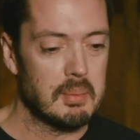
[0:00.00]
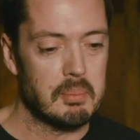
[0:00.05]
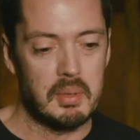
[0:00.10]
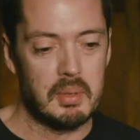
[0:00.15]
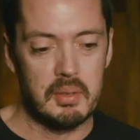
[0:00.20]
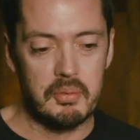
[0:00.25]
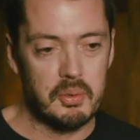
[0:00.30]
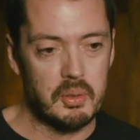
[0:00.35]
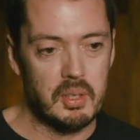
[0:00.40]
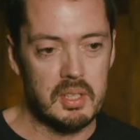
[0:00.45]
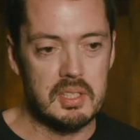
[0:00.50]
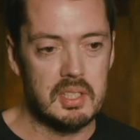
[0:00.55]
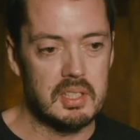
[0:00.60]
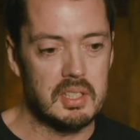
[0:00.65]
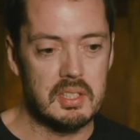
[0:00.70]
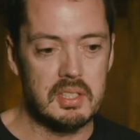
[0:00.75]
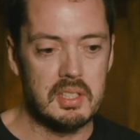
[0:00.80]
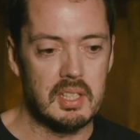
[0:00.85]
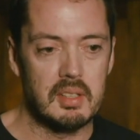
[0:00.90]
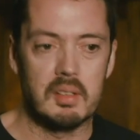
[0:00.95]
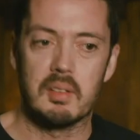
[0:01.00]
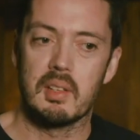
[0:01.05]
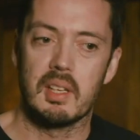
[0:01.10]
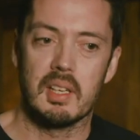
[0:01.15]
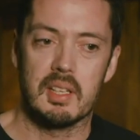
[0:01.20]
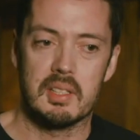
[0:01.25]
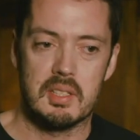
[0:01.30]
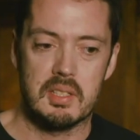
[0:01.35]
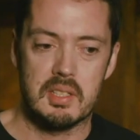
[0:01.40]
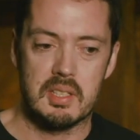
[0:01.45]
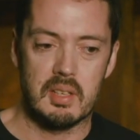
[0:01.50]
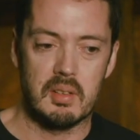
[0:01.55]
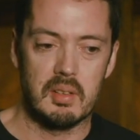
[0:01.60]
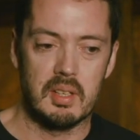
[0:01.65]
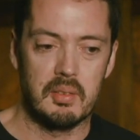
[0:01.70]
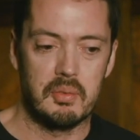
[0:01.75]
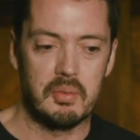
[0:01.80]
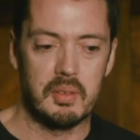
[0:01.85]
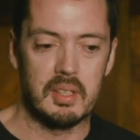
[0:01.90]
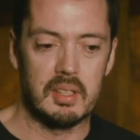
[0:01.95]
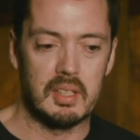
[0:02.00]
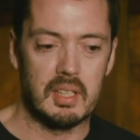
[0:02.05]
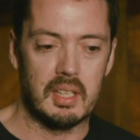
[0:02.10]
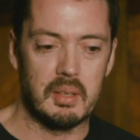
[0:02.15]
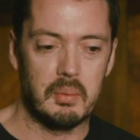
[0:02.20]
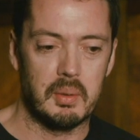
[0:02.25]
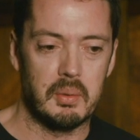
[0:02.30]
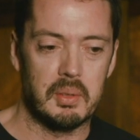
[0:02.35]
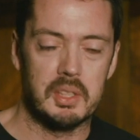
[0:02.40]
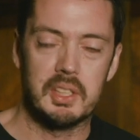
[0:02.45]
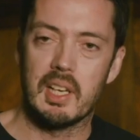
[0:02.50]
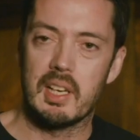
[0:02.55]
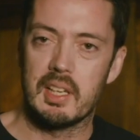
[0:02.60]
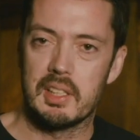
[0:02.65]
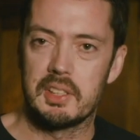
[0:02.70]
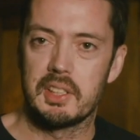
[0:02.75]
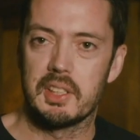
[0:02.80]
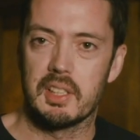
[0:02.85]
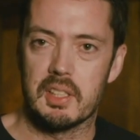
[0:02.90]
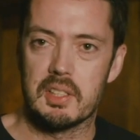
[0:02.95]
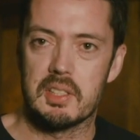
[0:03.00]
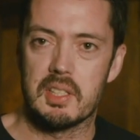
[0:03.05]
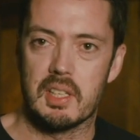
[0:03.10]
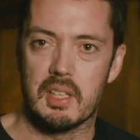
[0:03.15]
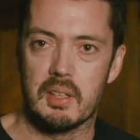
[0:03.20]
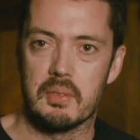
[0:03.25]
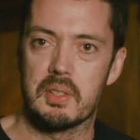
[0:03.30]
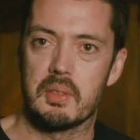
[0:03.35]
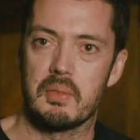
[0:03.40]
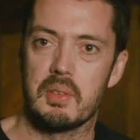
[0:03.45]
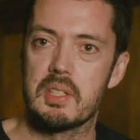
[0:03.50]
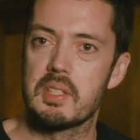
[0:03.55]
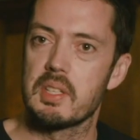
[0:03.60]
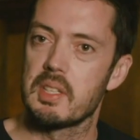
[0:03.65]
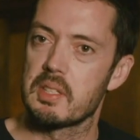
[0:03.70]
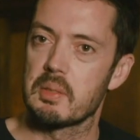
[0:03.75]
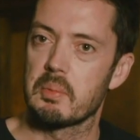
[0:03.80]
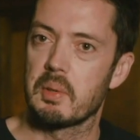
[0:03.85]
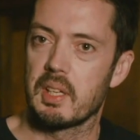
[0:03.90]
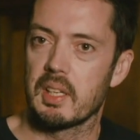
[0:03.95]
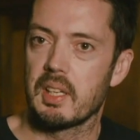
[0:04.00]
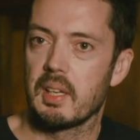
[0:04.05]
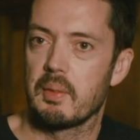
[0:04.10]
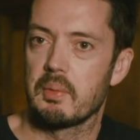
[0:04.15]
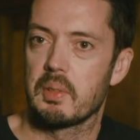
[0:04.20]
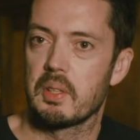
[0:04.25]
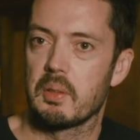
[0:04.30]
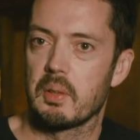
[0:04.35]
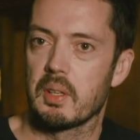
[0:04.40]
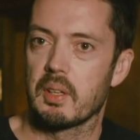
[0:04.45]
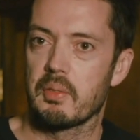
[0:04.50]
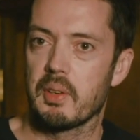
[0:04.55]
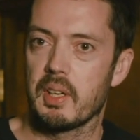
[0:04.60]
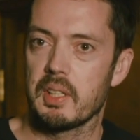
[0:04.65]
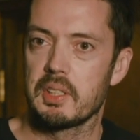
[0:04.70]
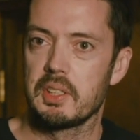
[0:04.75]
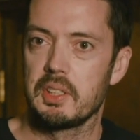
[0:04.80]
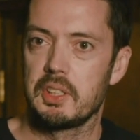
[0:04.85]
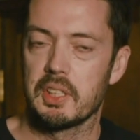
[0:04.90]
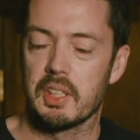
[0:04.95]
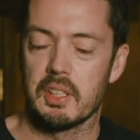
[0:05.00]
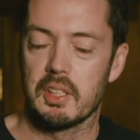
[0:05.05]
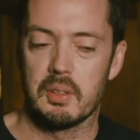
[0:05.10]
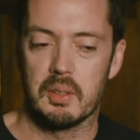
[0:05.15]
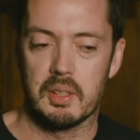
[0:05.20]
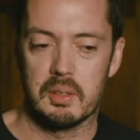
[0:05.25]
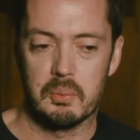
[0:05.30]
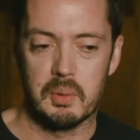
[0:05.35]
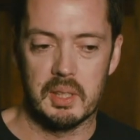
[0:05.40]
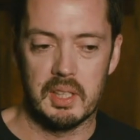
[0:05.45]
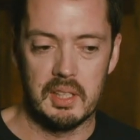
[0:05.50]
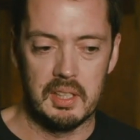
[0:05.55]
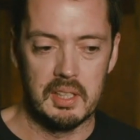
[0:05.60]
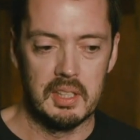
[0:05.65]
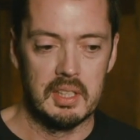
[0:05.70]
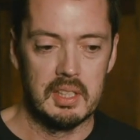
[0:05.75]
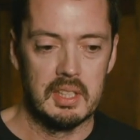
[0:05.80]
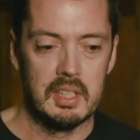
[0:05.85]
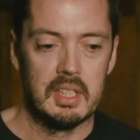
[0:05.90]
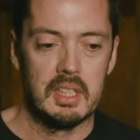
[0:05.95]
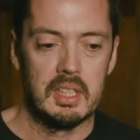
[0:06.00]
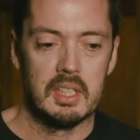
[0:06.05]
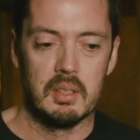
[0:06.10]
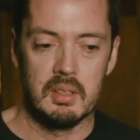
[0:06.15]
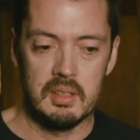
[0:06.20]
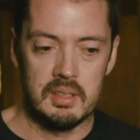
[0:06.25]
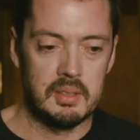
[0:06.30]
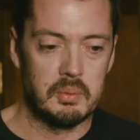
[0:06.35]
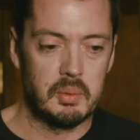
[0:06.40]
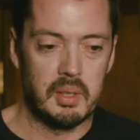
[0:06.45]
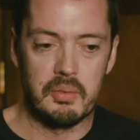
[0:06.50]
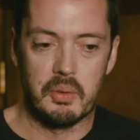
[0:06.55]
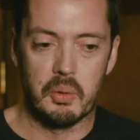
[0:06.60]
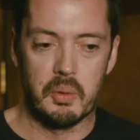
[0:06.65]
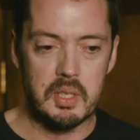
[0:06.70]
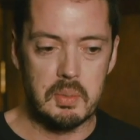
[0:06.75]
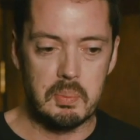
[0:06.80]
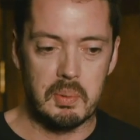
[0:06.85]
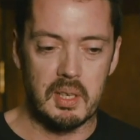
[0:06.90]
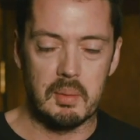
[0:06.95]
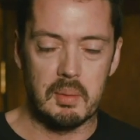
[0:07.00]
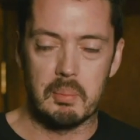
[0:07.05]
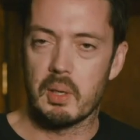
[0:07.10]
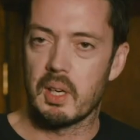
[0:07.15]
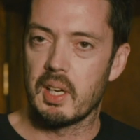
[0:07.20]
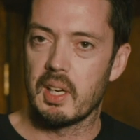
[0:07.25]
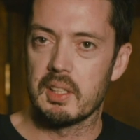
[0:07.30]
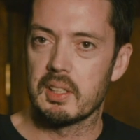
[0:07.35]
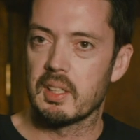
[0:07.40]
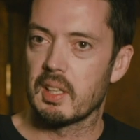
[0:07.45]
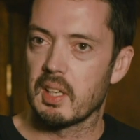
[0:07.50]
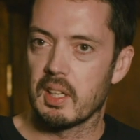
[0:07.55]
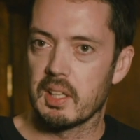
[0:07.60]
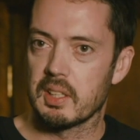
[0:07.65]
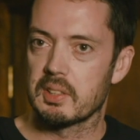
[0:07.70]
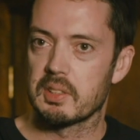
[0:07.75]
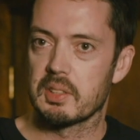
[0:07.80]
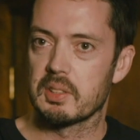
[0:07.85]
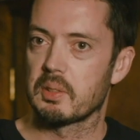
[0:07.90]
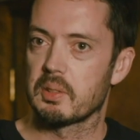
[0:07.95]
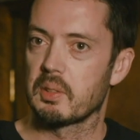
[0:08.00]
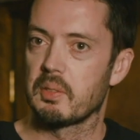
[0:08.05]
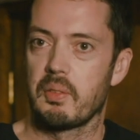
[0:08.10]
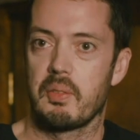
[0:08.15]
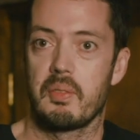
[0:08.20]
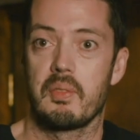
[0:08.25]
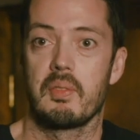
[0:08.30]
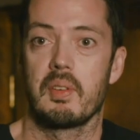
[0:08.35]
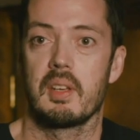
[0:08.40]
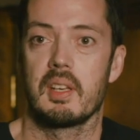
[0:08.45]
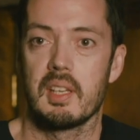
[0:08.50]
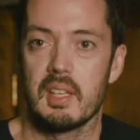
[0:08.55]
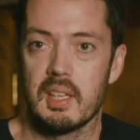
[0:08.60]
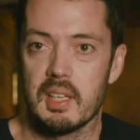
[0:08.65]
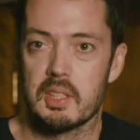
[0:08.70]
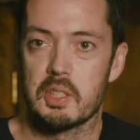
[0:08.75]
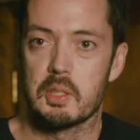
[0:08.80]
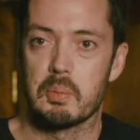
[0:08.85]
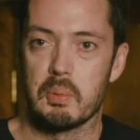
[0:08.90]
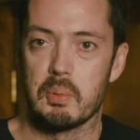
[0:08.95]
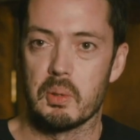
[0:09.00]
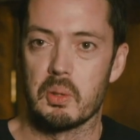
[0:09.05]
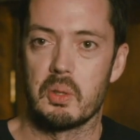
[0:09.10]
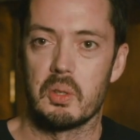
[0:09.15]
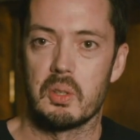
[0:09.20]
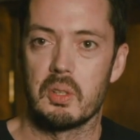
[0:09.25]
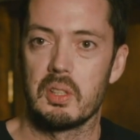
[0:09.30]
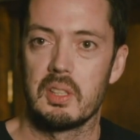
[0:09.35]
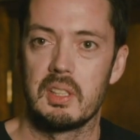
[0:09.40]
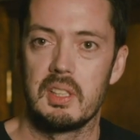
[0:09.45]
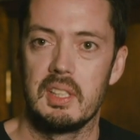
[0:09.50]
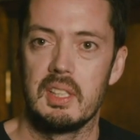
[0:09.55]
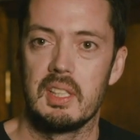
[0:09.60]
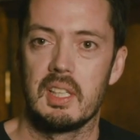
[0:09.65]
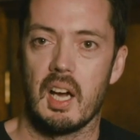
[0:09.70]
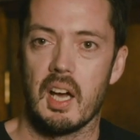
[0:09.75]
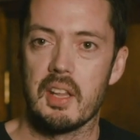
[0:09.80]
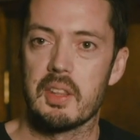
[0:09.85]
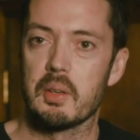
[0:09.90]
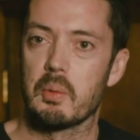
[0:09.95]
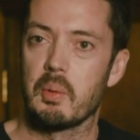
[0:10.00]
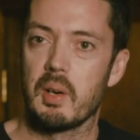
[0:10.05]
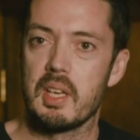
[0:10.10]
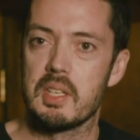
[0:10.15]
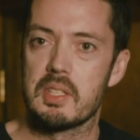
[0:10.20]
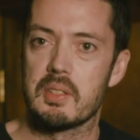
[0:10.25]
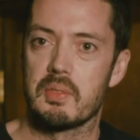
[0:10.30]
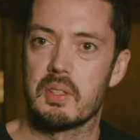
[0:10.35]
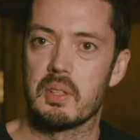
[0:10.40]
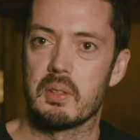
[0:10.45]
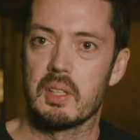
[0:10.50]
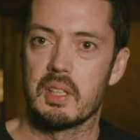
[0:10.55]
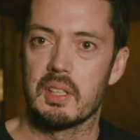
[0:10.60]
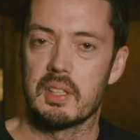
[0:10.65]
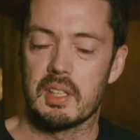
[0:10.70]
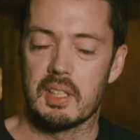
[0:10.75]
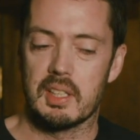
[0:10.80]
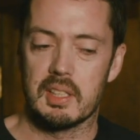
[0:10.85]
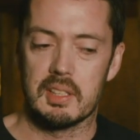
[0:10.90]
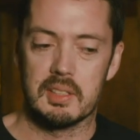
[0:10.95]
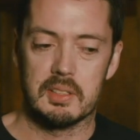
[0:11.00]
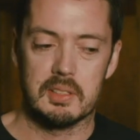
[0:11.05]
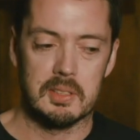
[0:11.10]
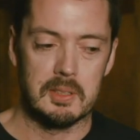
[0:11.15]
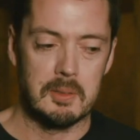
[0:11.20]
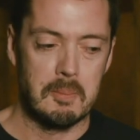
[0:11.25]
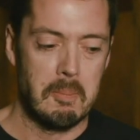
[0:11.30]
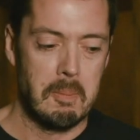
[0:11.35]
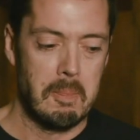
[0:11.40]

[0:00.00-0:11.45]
But for us, it just didn't necessarily feel like we were challenging ourselves every season when it came to doing a fashion show. And we've always been a brand that likes to sort of explore other ways of doing things,